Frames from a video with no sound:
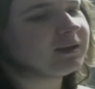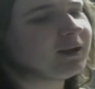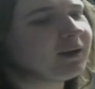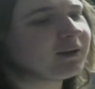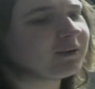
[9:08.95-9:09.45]

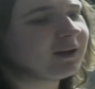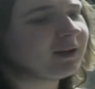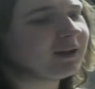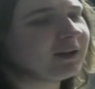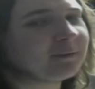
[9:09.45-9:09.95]
character, I
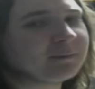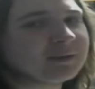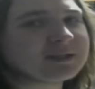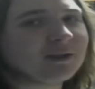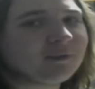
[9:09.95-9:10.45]
kind of like him.
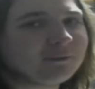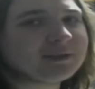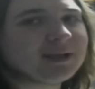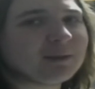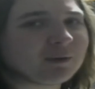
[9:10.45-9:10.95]
He
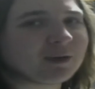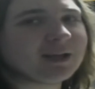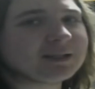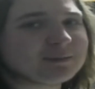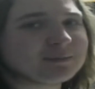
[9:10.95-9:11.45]

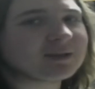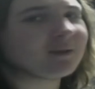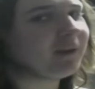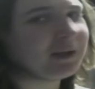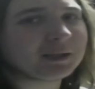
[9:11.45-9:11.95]
self-deprecates
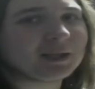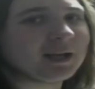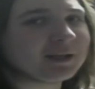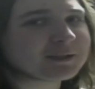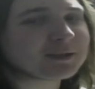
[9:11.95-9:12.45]
himself a lot, and it's